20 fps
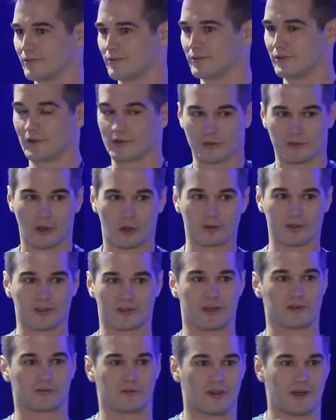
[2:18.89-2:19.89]
There is no
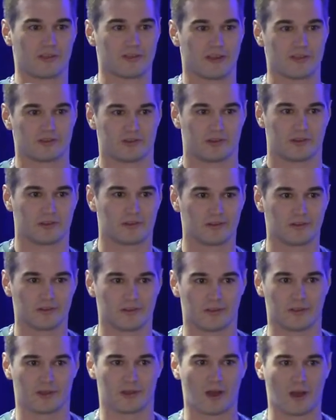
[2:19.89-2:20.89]
decentralization.
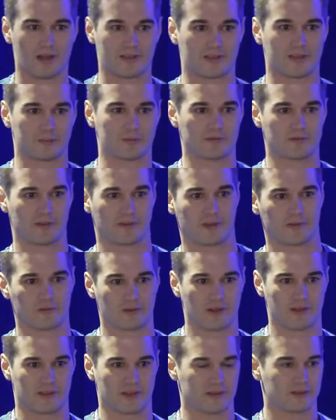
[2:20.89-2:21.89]
The concept of
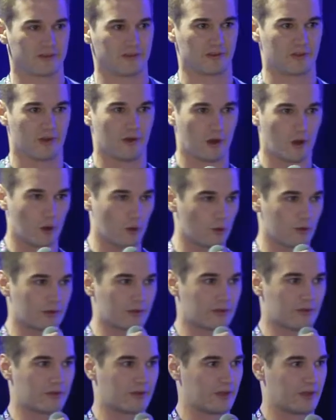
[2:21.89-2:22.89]
decentralization is a hoax.